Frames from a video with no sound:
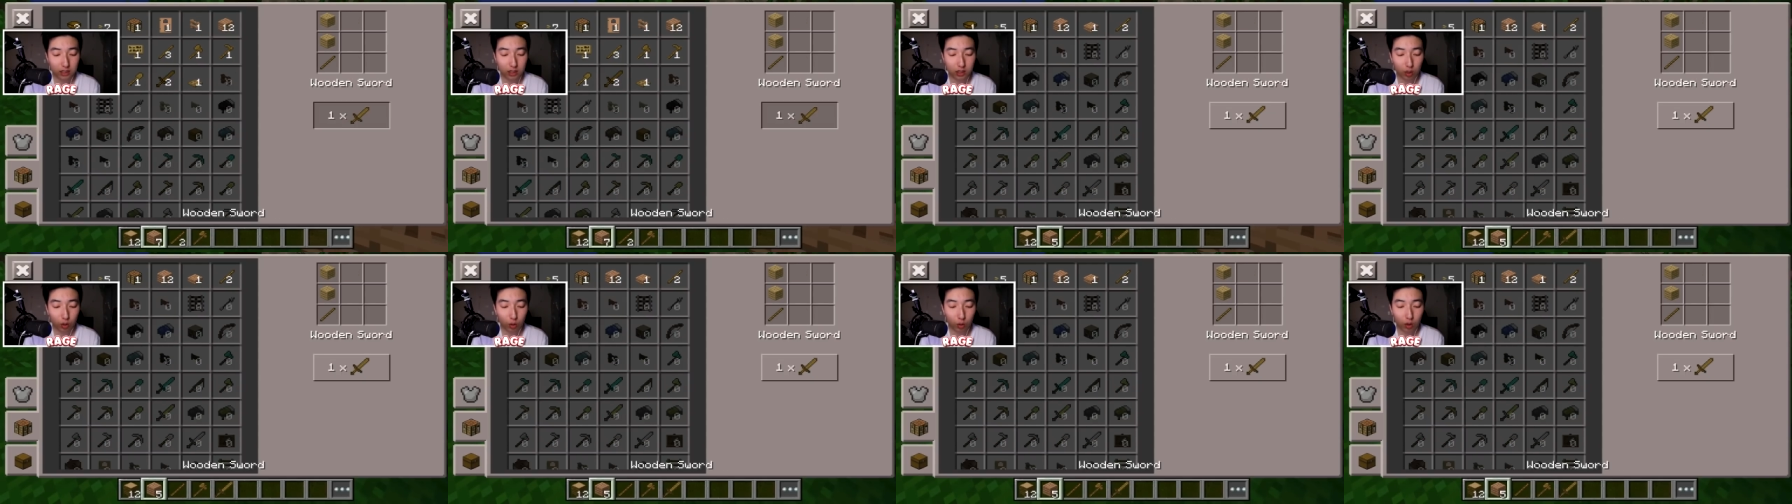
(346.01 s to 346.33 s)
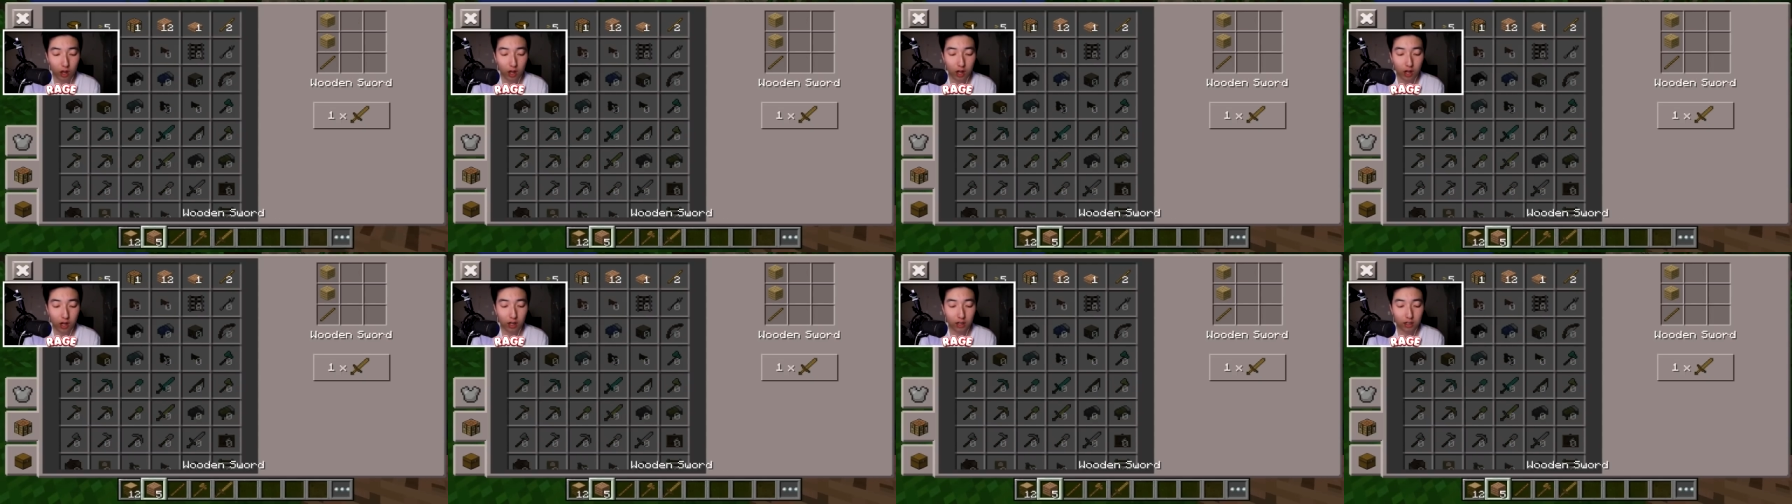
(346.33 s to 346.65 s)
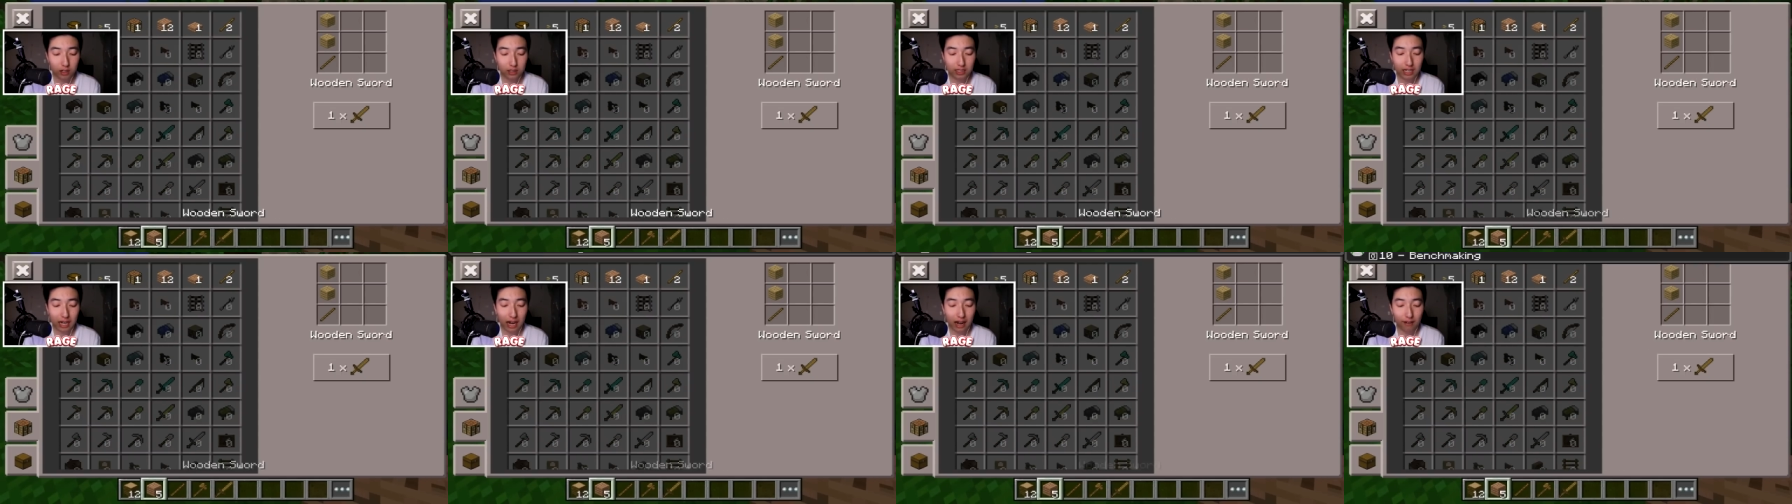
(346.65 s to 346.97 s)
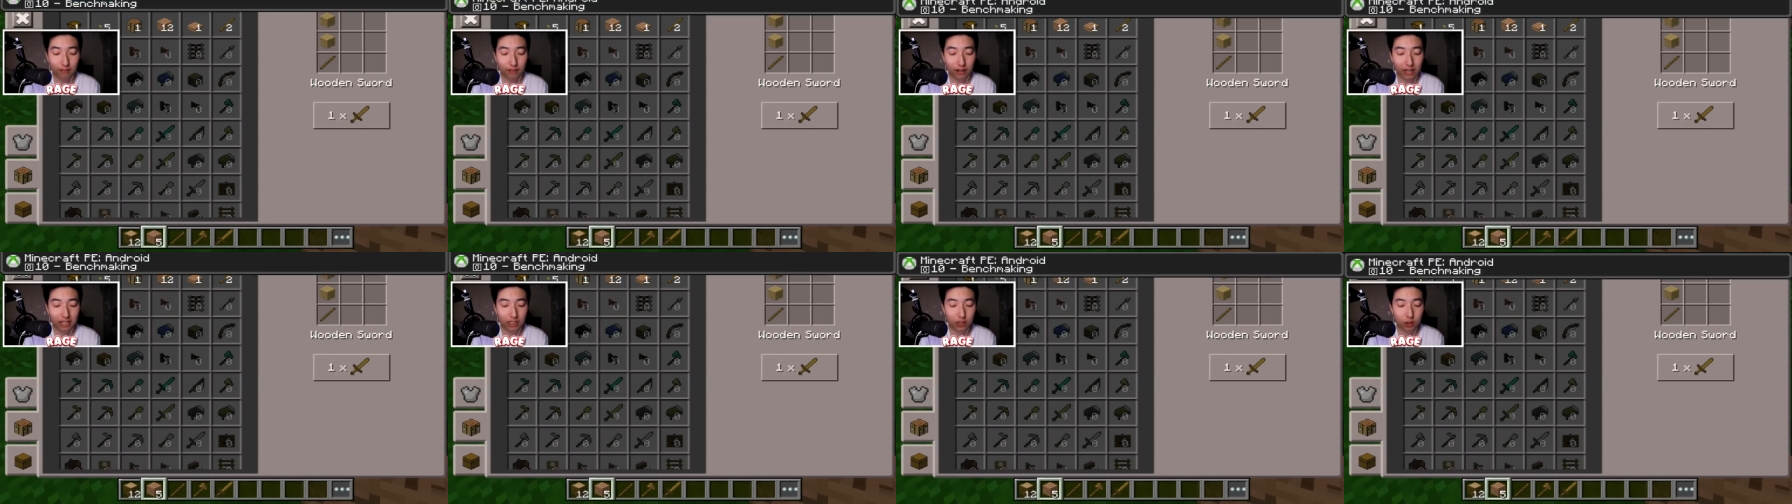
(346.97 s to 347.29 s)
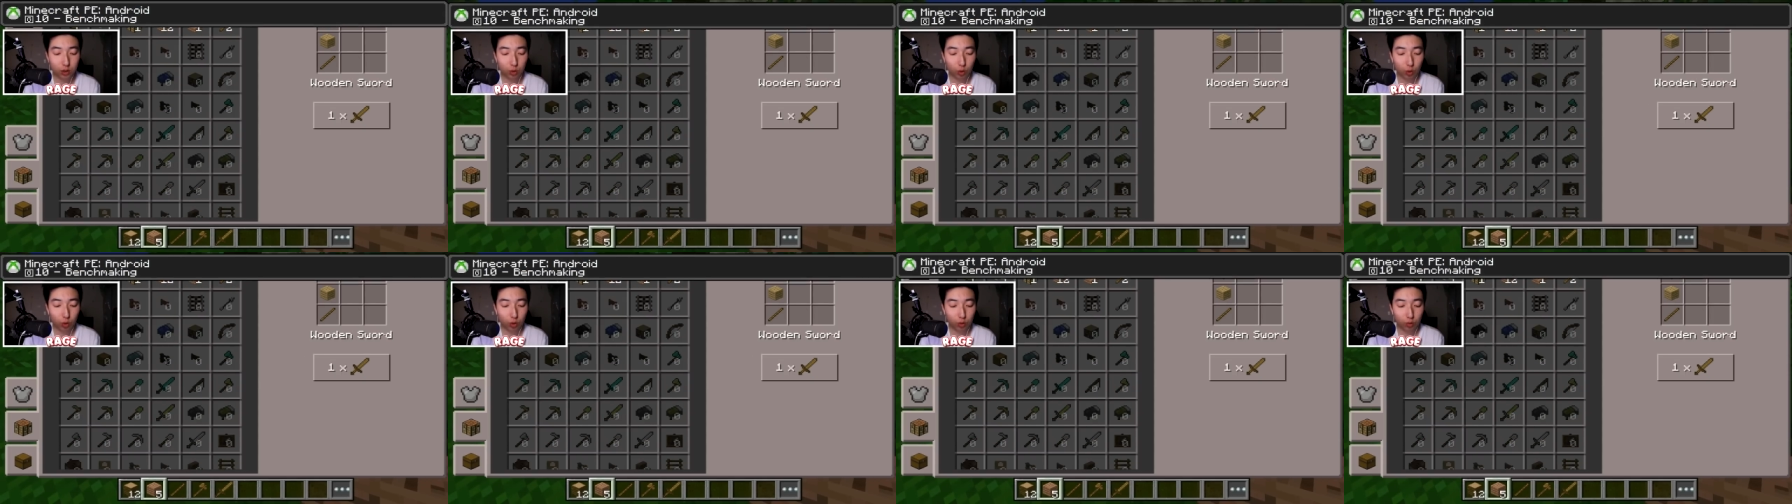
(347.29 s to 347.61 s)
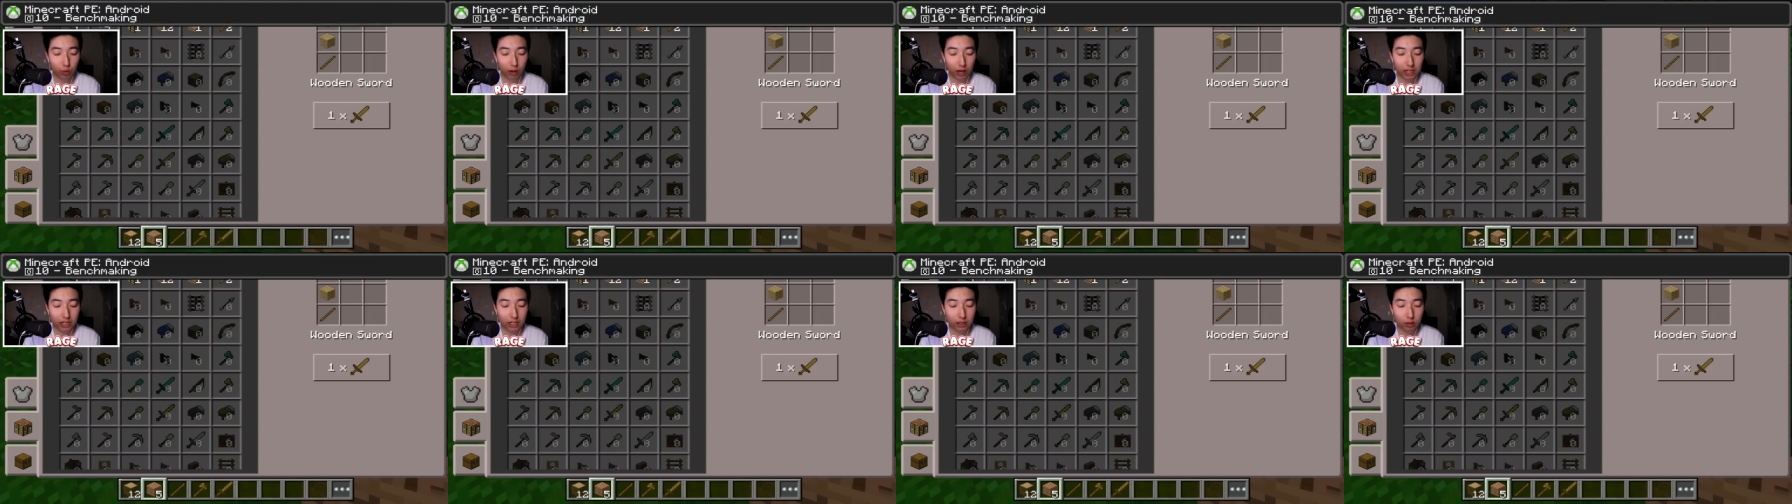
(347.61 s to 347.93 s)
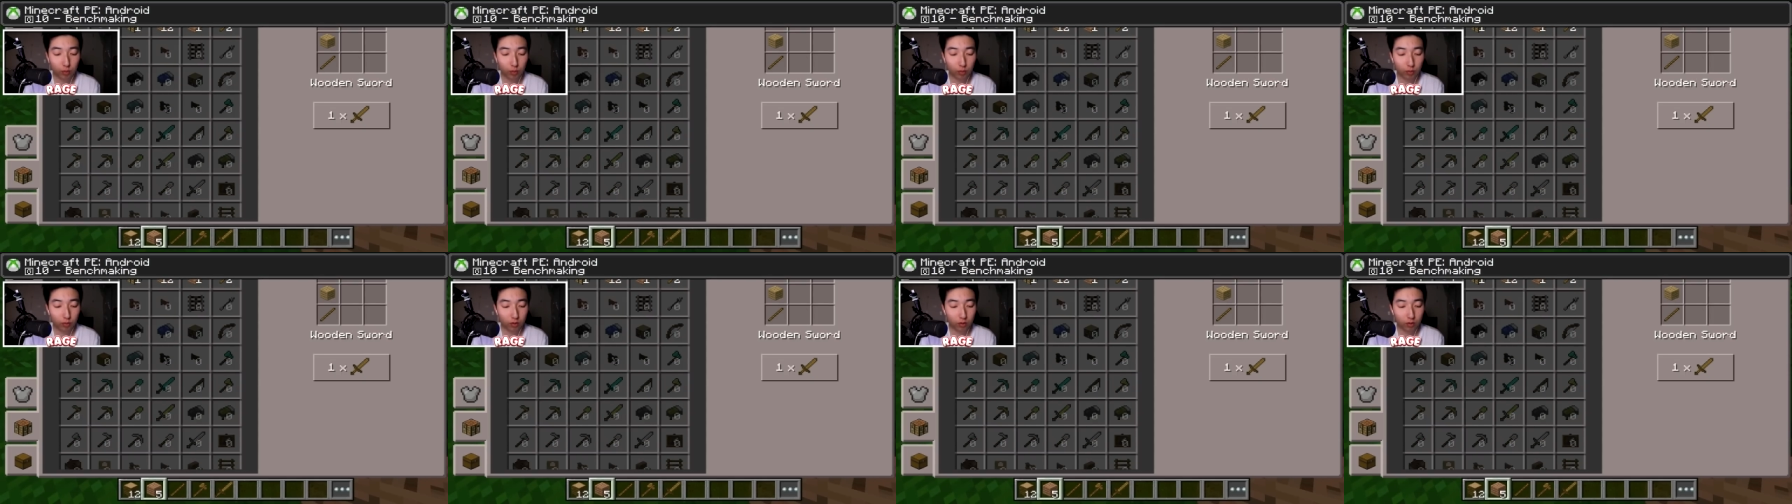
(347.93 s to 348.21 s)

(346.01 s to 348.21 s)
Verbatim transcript: So let's have a sword ready.